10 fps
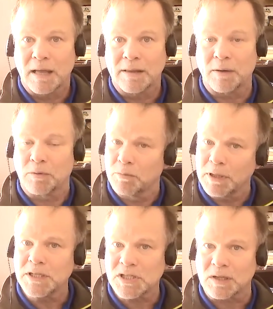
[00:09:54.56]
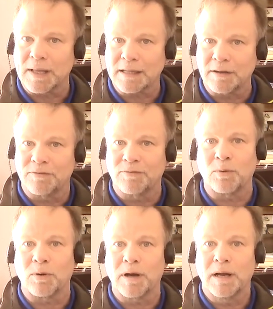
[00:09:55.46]
that were really selected
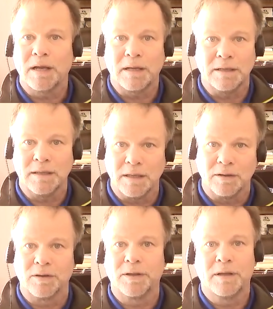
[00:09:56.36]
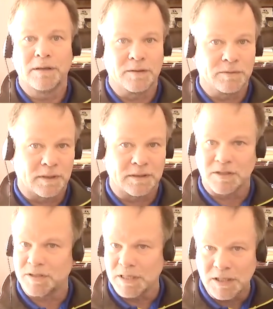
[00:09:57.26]
for yield, d-
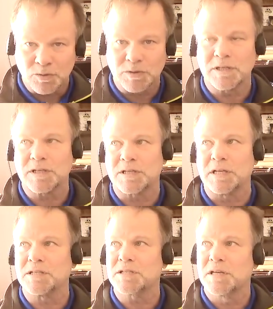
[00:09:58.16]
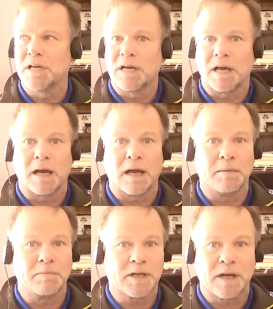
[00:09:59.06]
disease resistance,
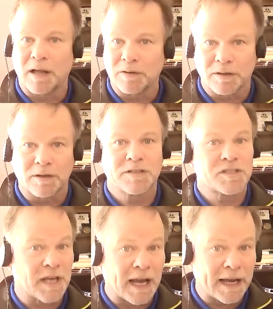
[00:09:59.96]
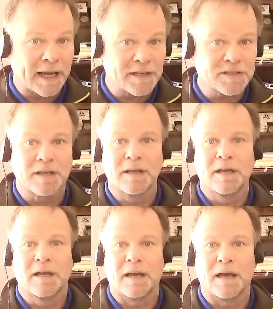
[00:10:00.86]
um, color, size,
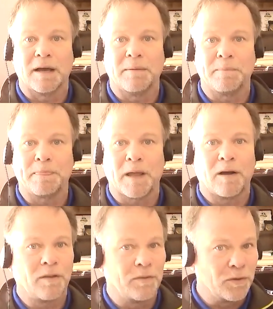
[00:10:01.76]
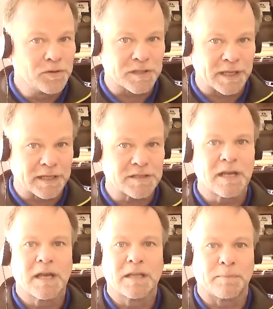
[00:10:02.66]
um, all those things, the